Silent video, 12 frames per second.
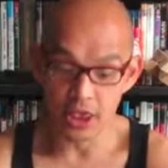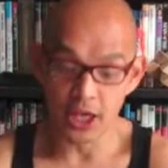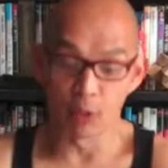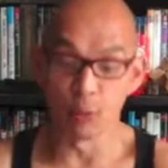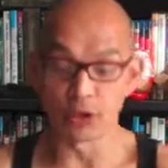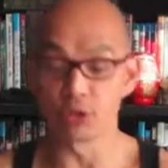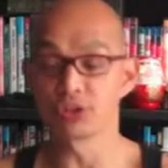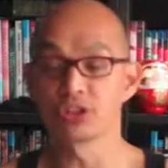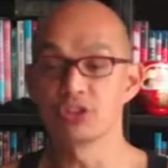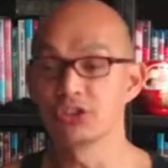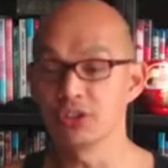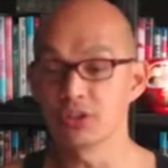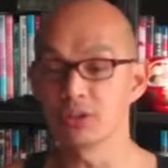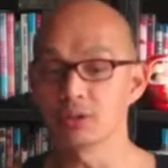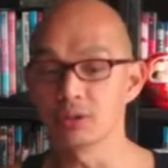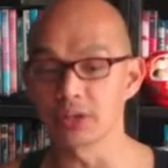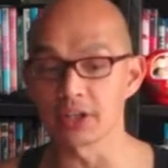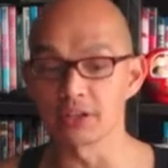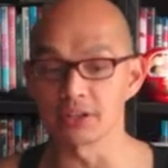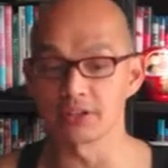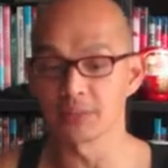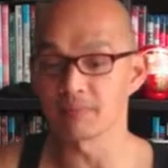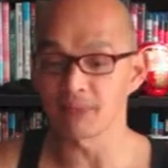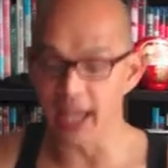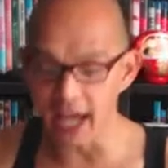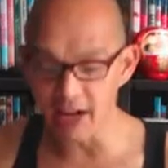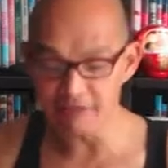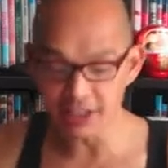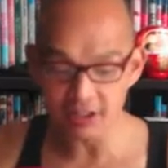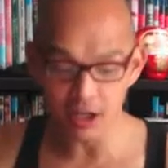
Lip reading: that what you should do is every